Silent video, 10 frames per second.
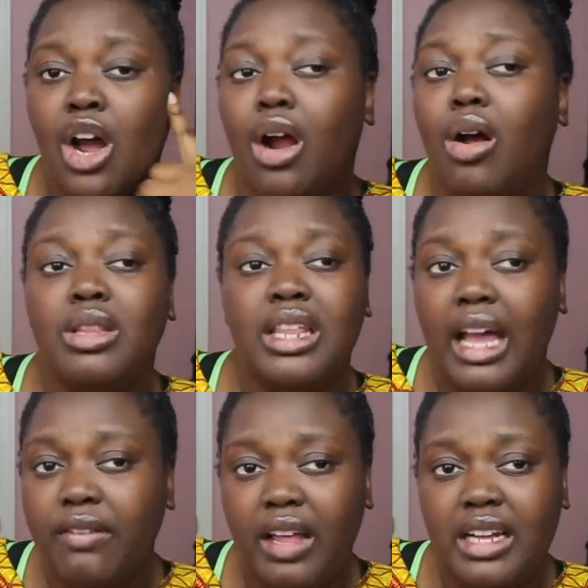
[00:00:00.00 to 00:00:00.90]
Her only
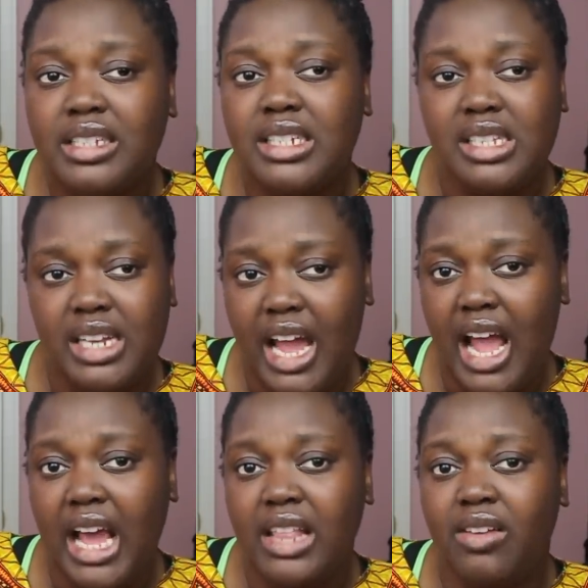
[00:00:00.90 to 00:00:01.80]
lifeline to
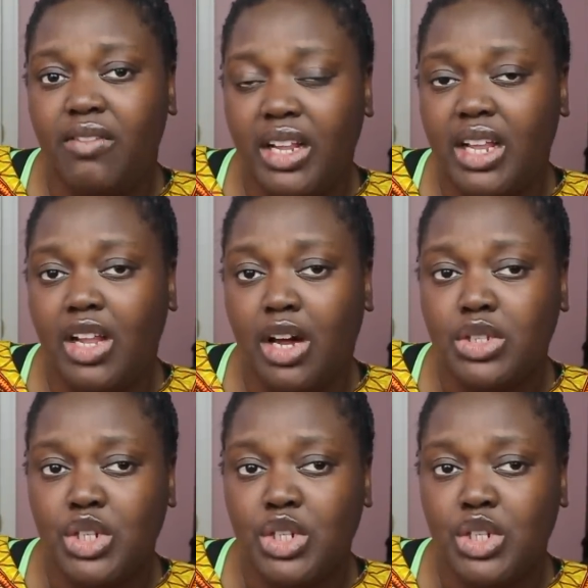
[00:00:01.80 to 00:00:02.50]
stay in the villa long